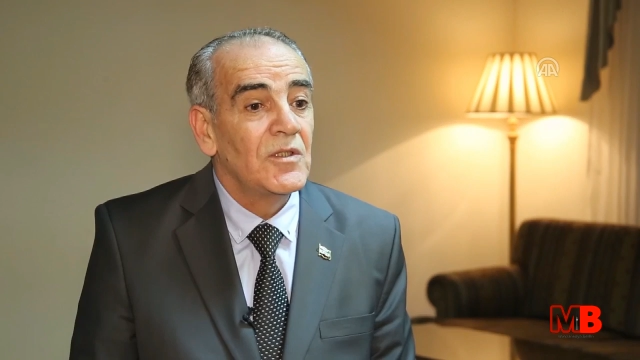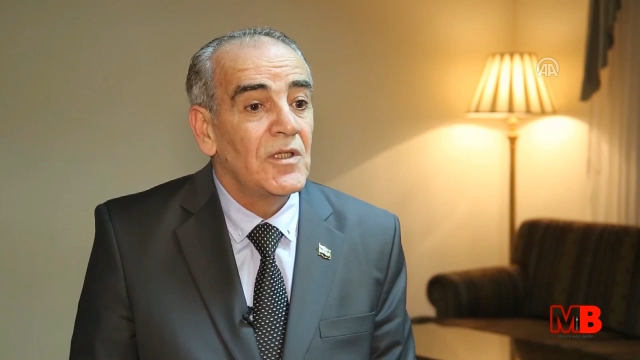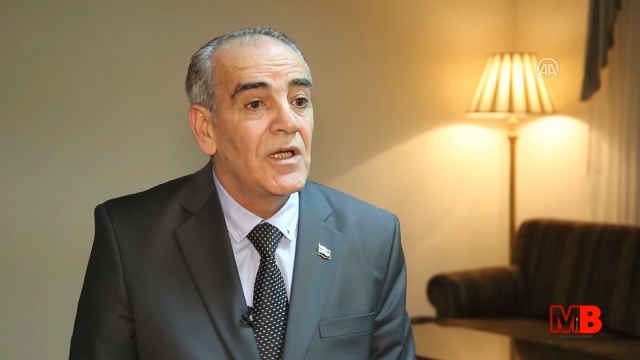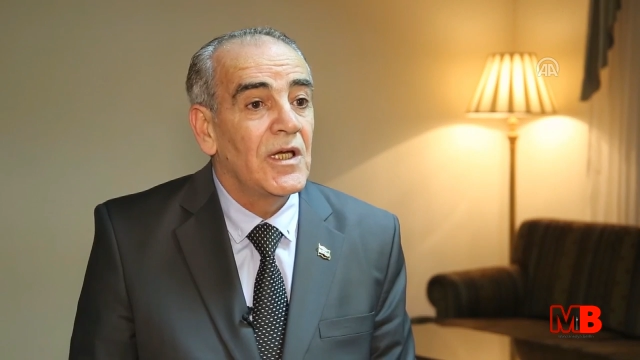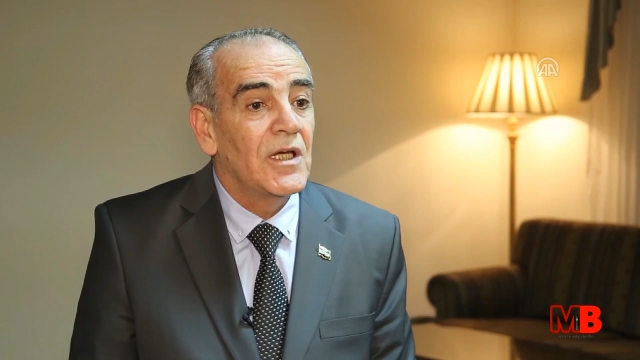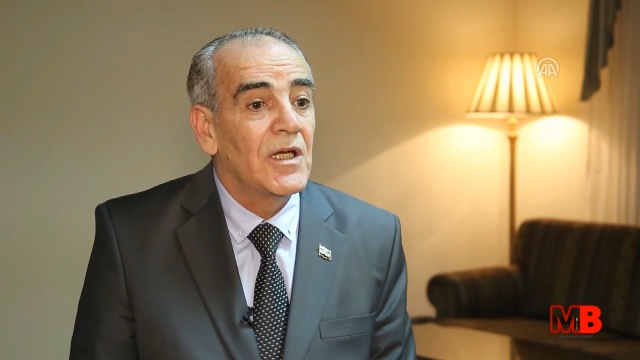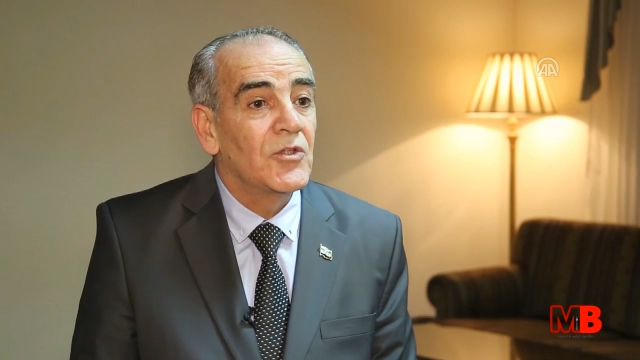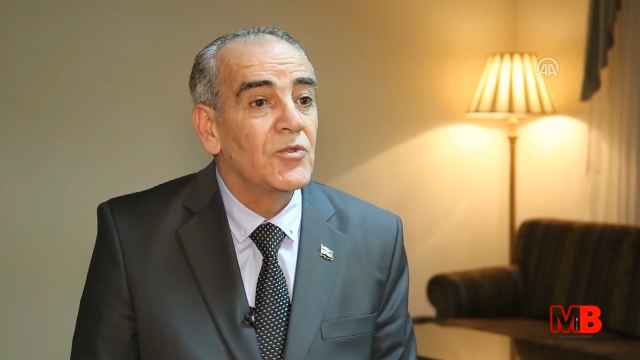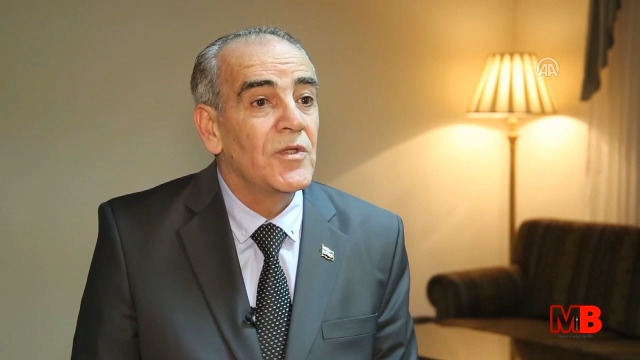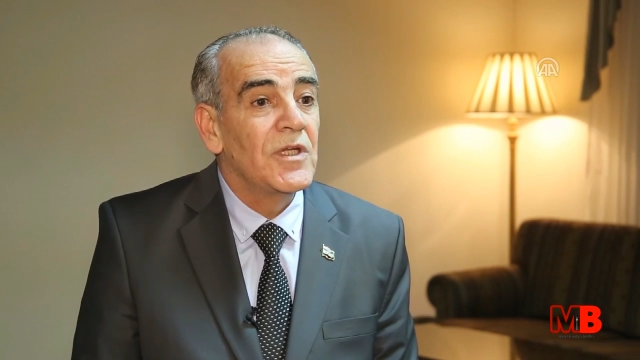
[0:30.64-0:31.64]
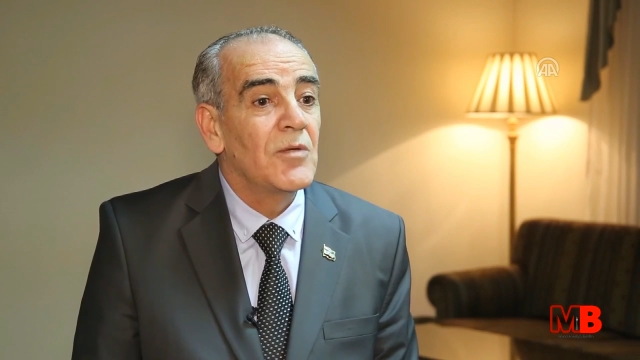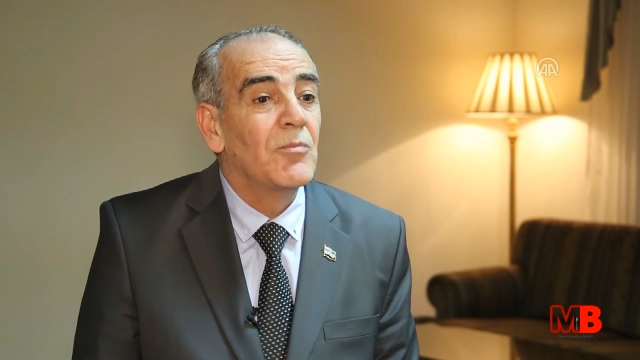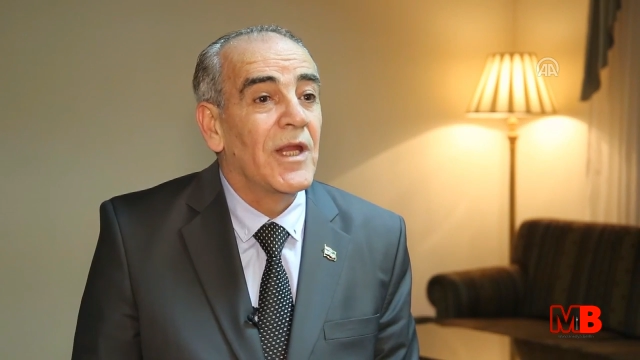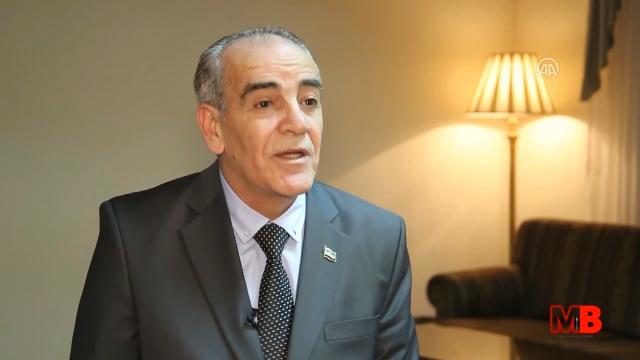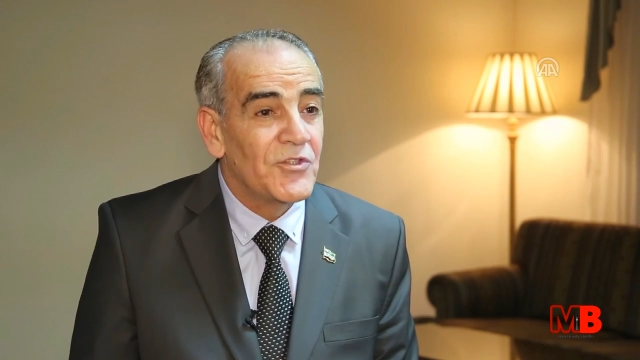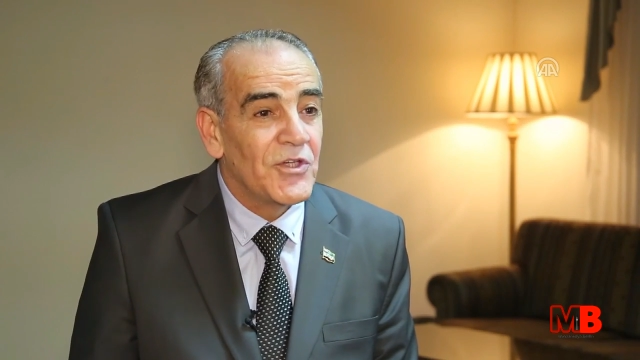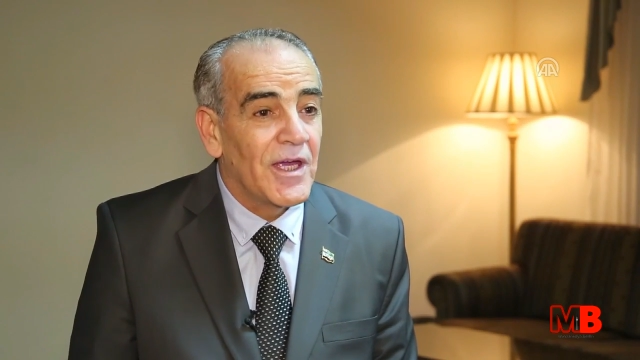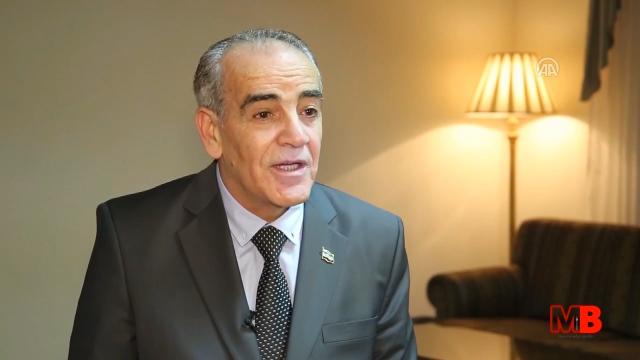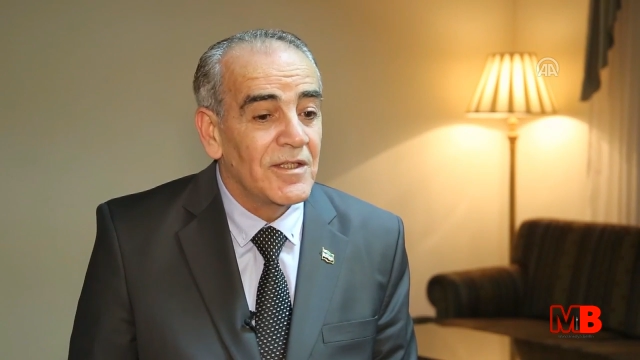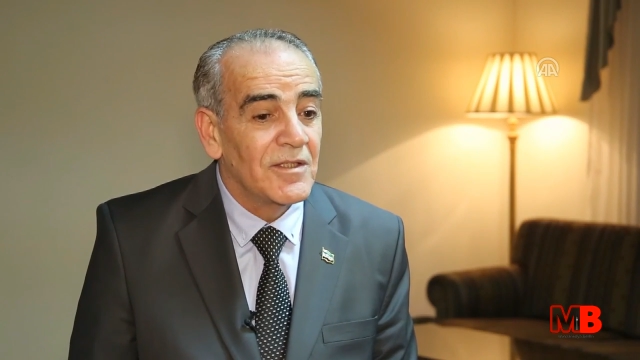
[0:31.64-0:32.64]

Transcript: to the bloodshed